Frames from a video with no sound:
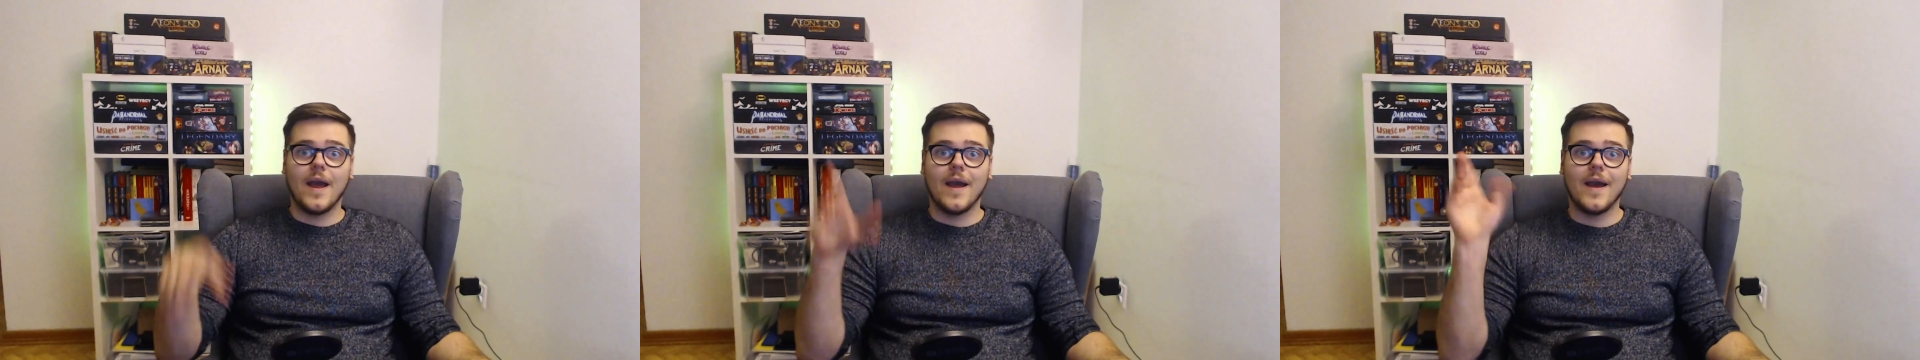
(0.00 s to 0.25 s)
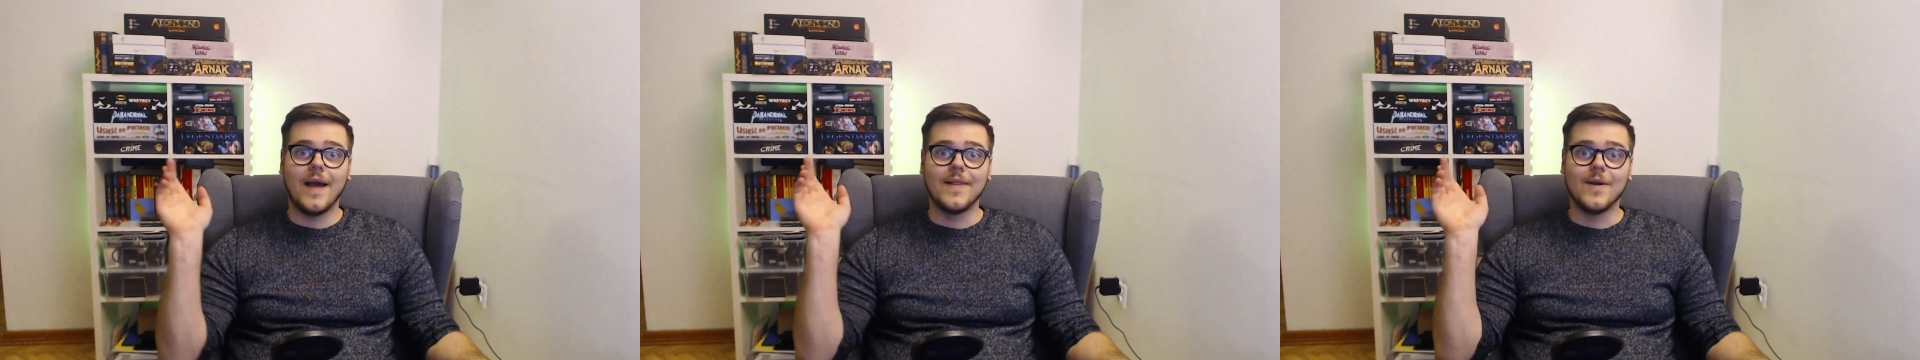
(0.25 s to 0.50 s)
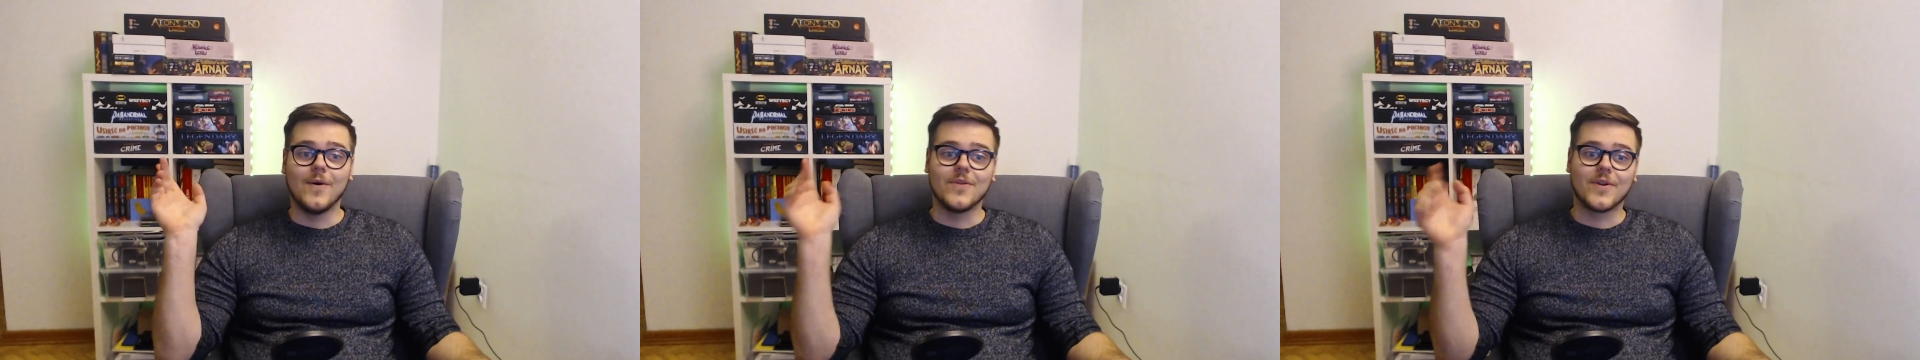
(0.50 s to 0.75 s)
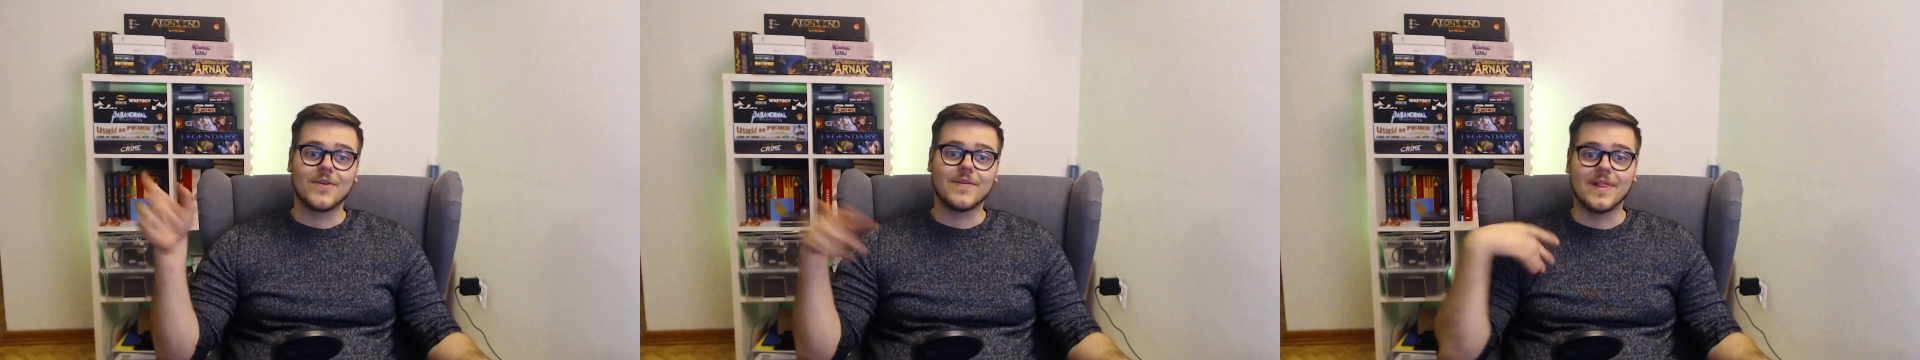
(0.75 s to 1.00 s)
Hello
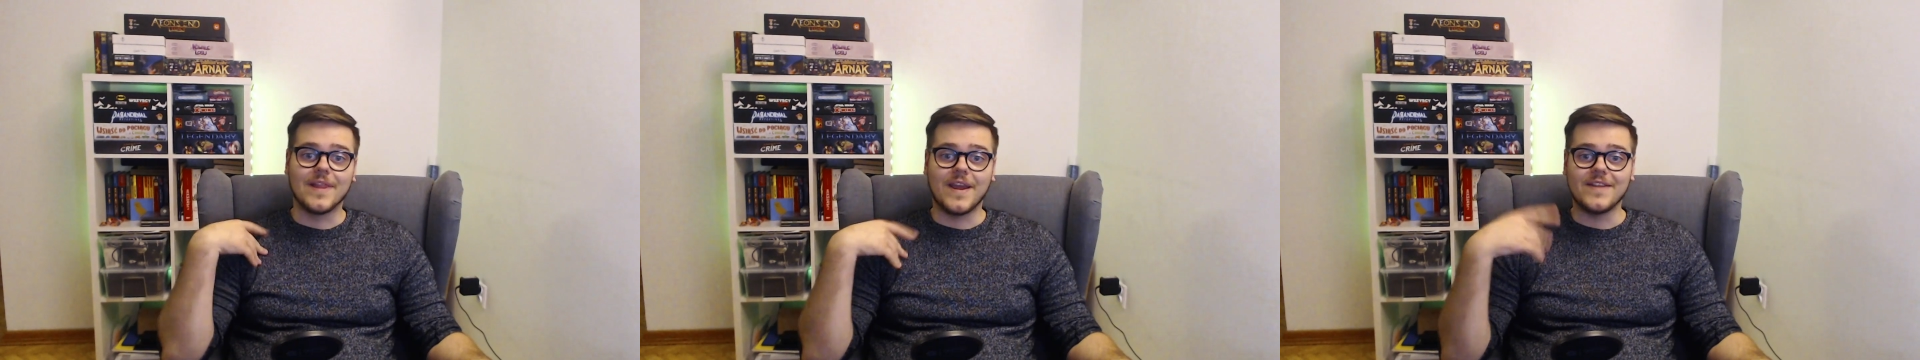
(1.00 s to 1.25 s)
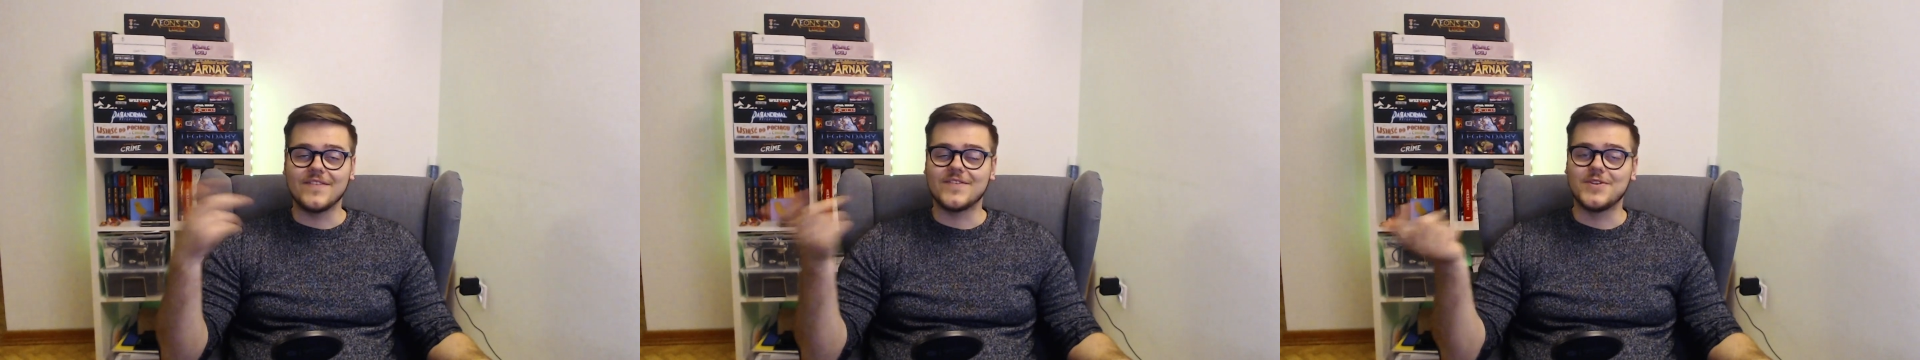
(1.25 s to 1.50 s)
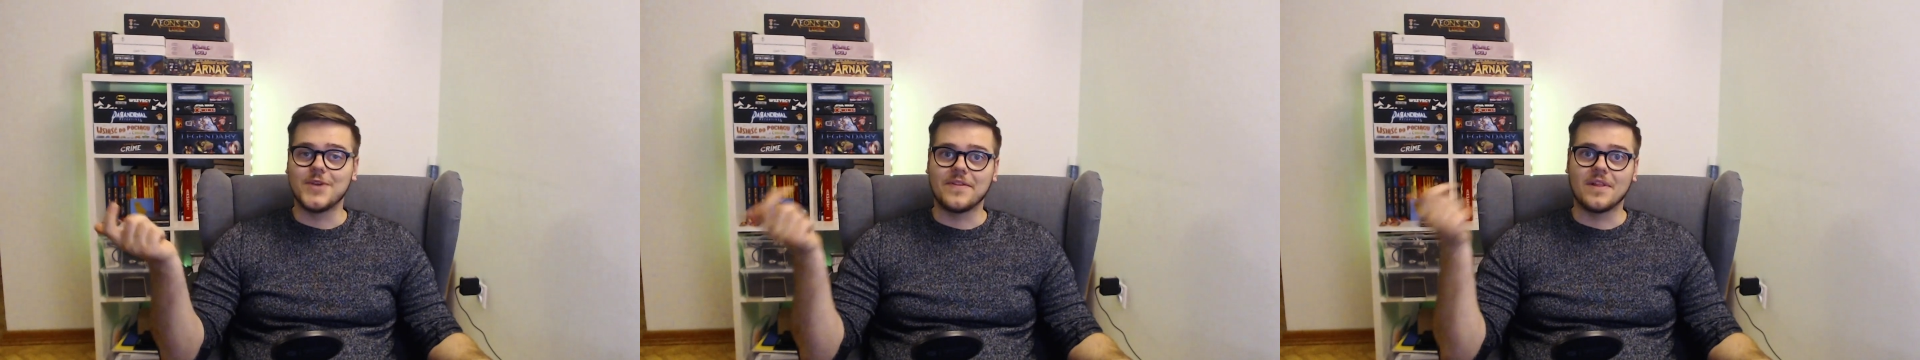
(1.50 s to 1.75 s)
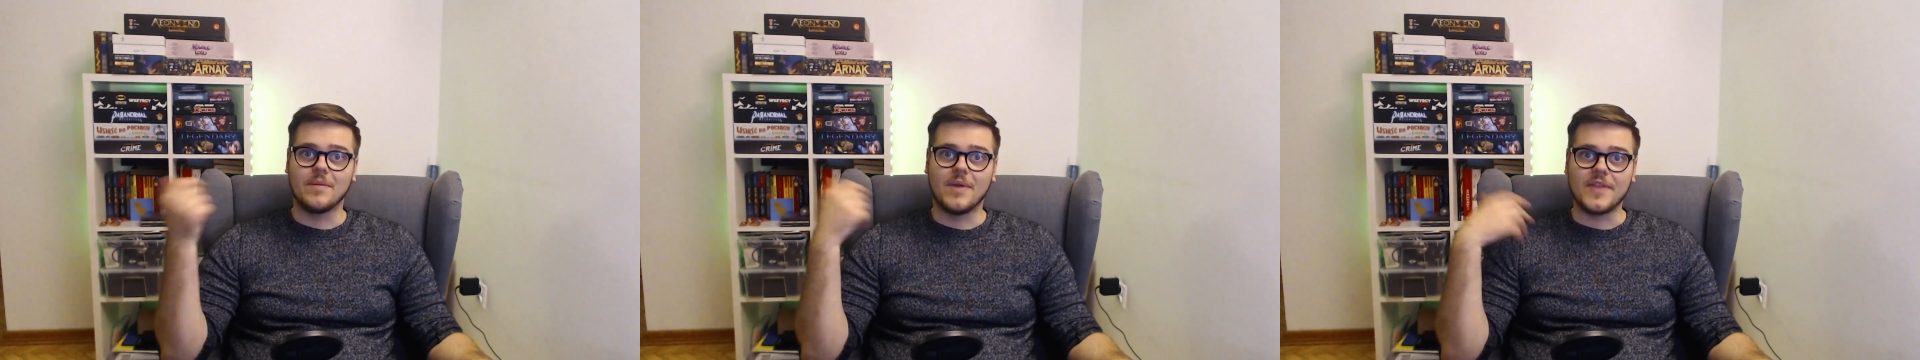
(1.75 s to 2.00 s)
there, ladies,
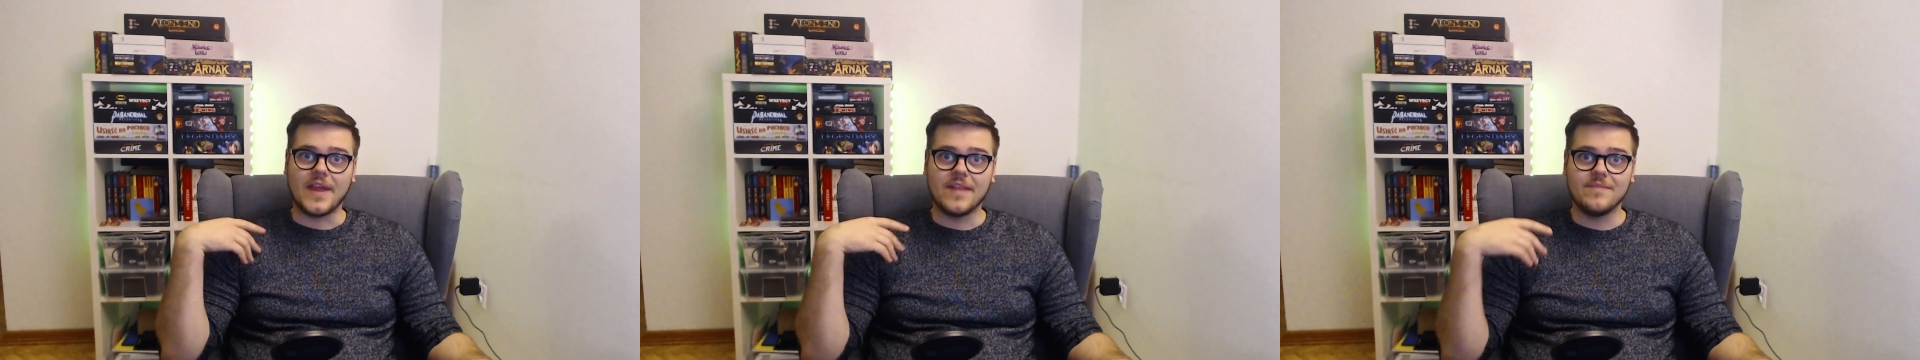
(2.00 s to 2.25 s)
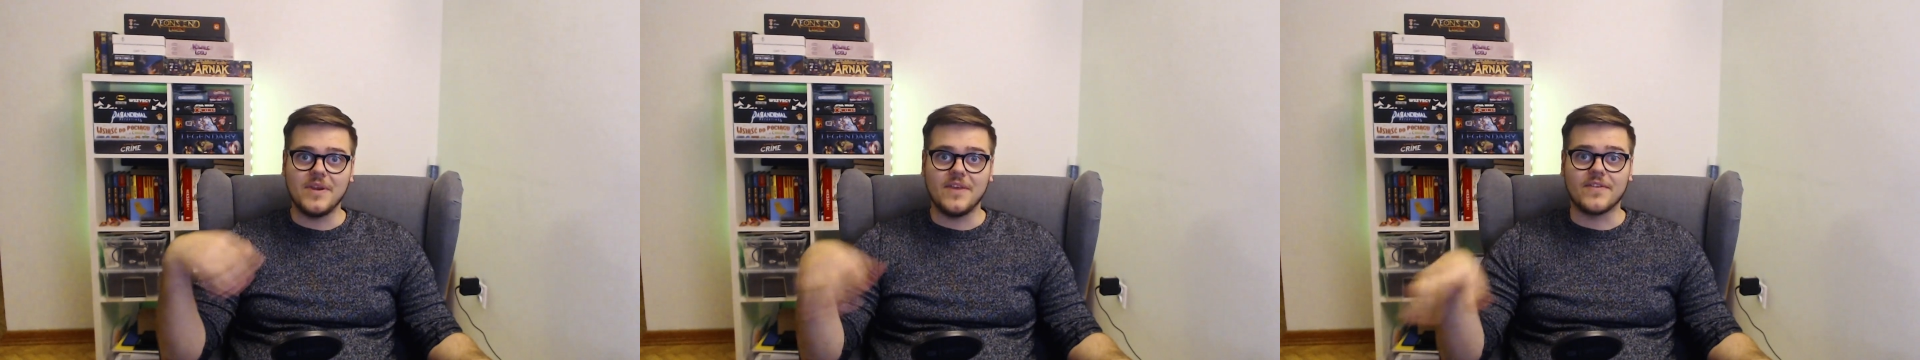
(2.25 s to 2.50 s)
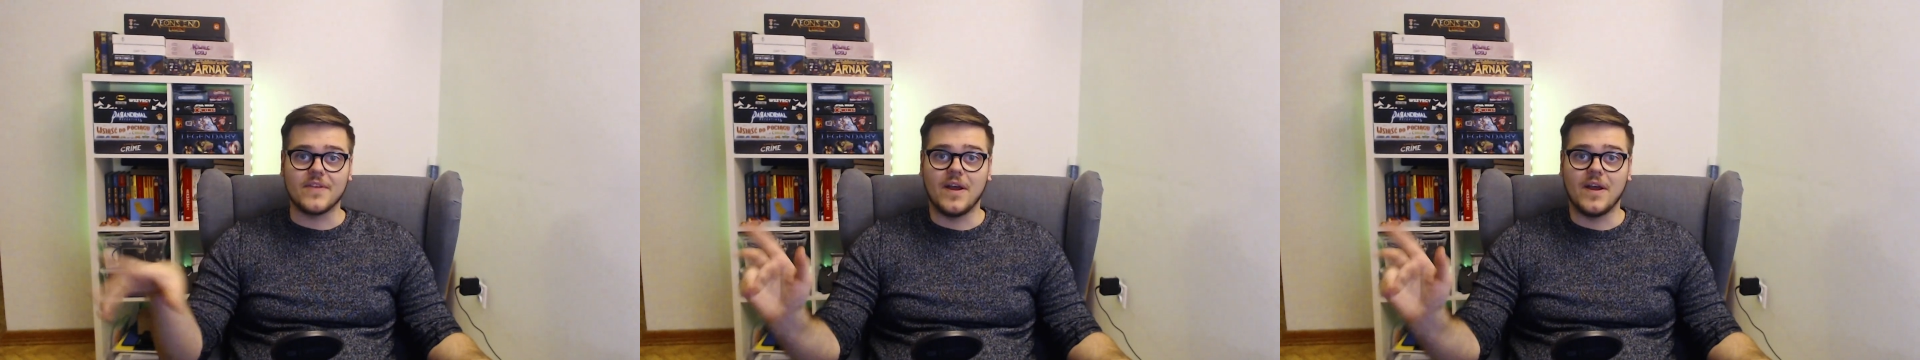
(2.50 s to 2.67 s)
gentlemen, and NBs,